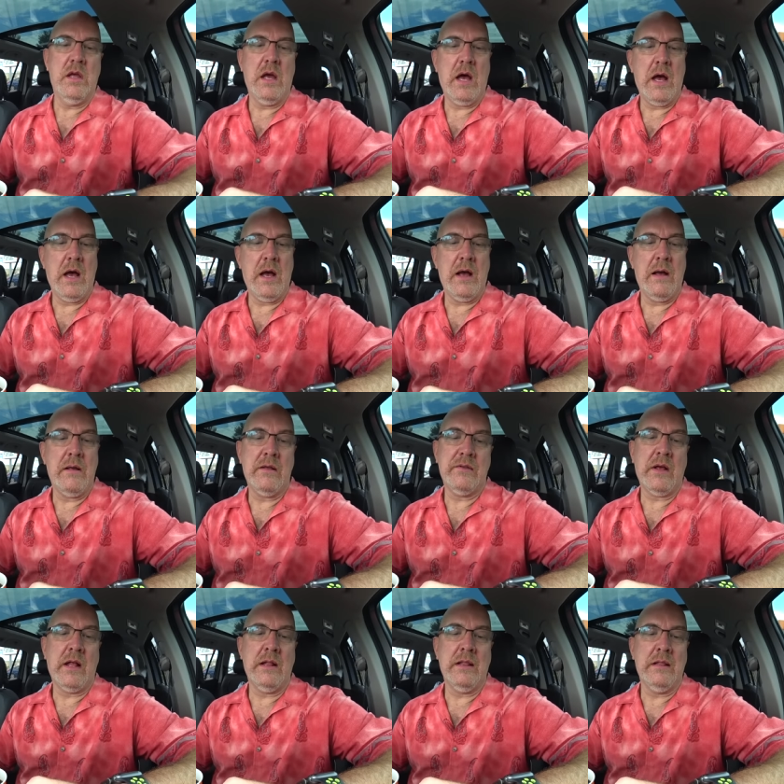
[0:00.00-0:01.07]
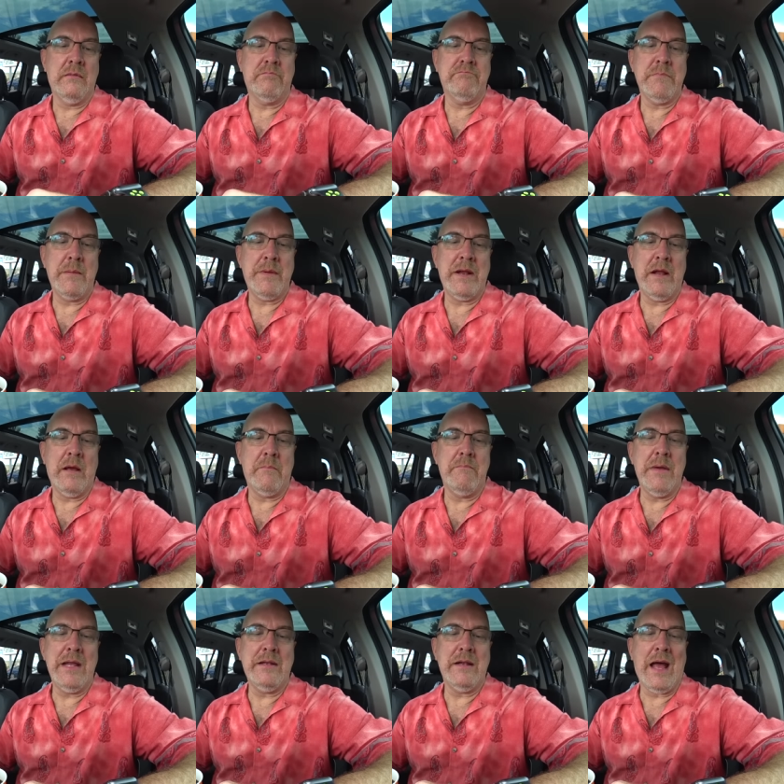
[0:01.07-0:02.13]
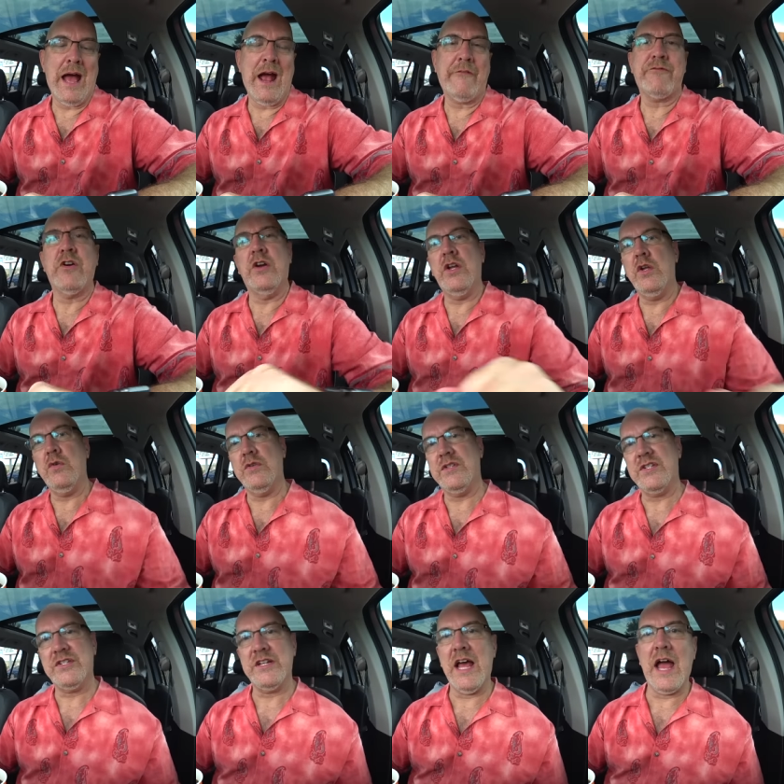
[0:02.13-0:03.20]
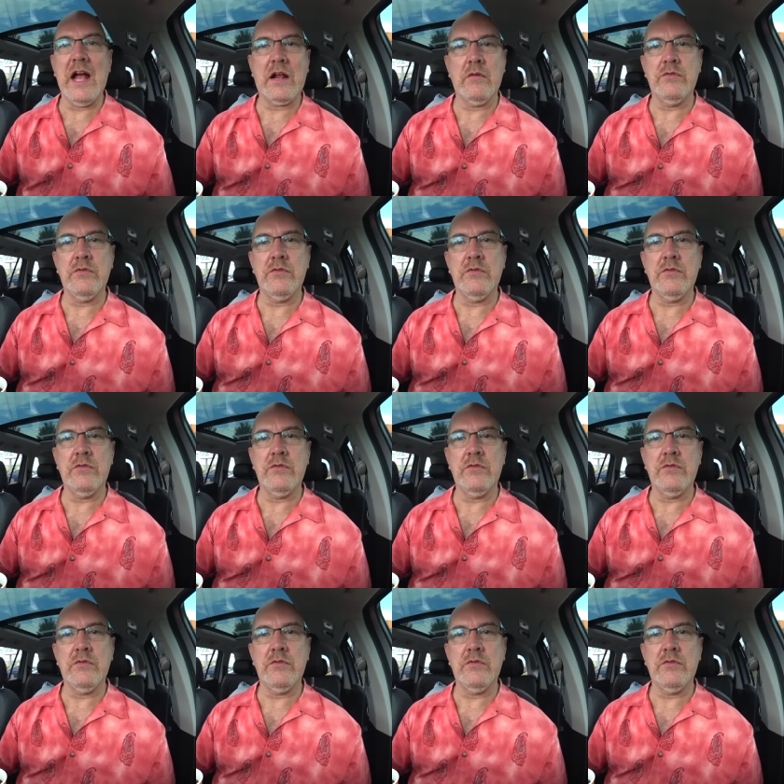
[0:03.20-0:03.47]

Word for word: uh, a, maybe a mid-afternoon snack.